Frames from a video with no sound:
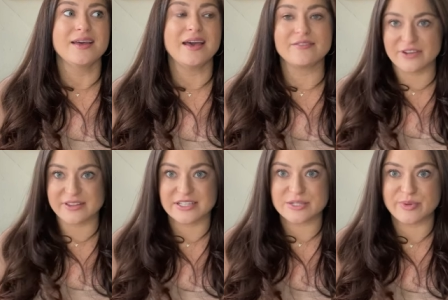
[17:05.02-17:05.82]

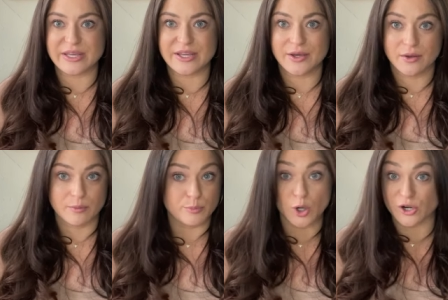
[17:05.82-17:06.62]
everything to be
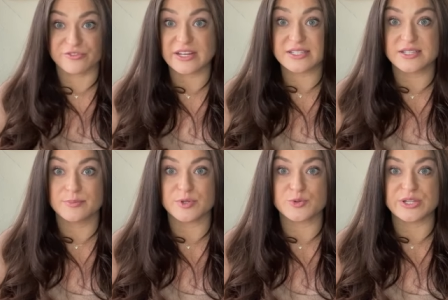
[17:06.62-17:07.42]
perfect
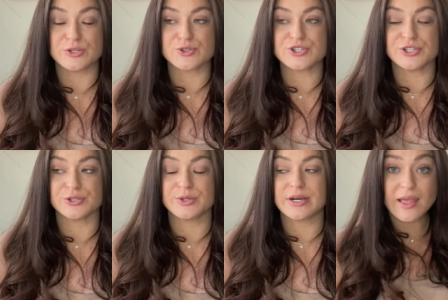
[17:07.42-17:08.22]
between those
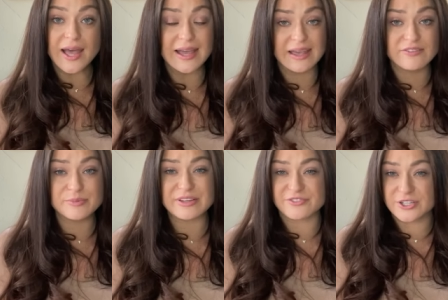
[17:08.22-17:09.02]
two. I have in
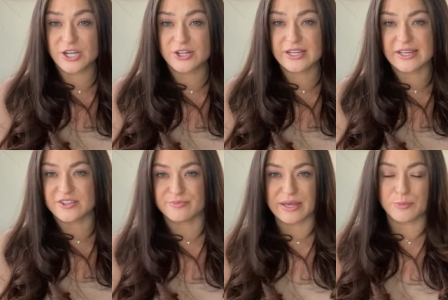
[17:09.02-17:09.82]
my front yard kind
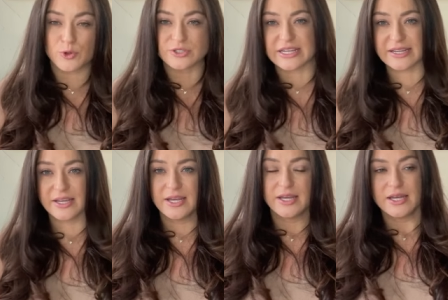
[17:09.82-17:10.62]
of my more like
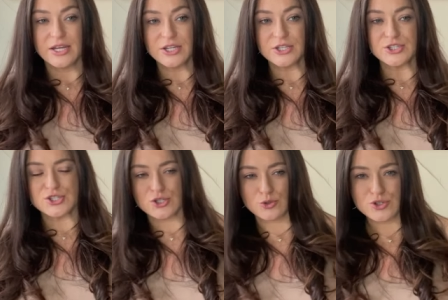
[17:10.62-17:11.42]

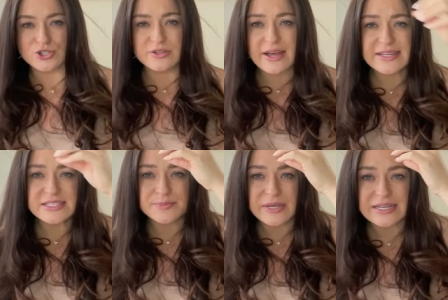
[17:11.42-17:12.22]

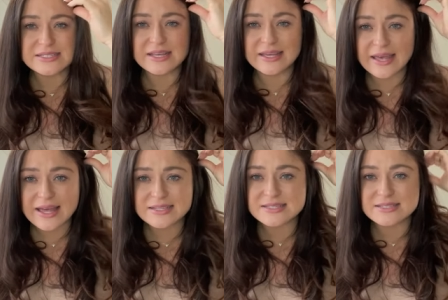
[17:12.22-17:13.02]
socialized pigs, I
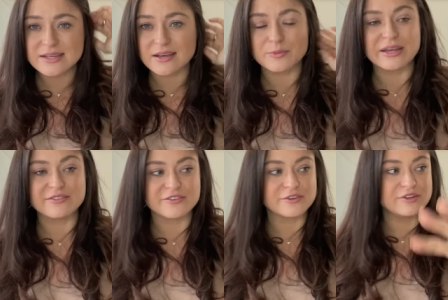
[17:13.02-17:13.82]
guess. Um, we have a
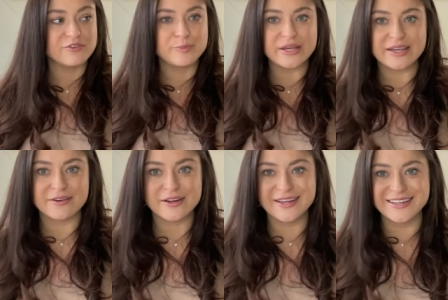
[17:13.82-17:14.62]
few different pig
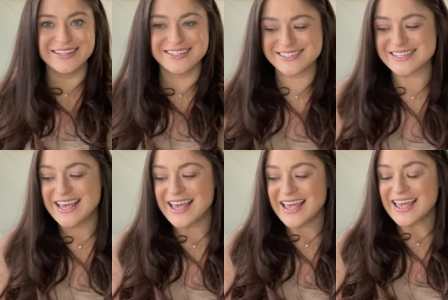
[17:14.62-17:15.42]
areas.
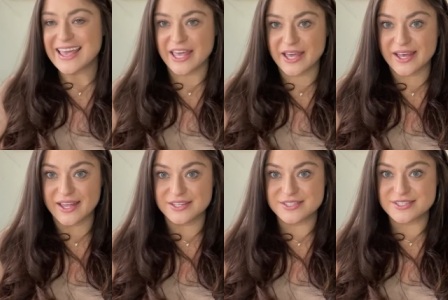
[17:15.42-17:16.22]

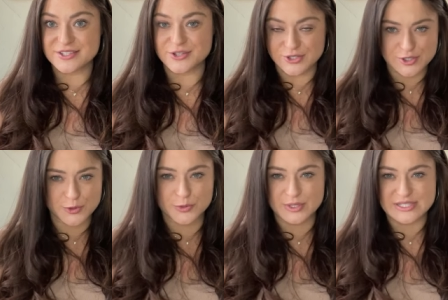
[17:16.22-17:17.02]
And these are
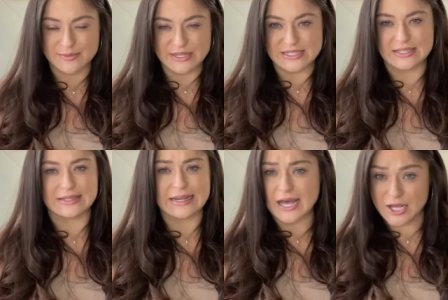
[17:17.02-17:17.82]
the ones that basically
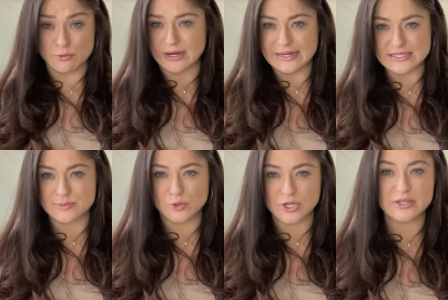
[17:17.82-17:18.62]
like I raised
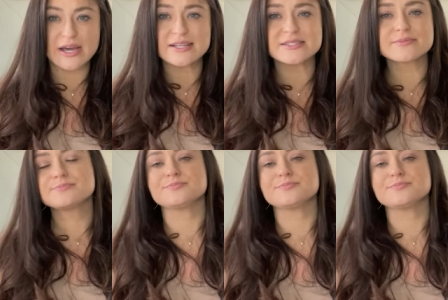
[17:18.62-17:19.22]
more or less.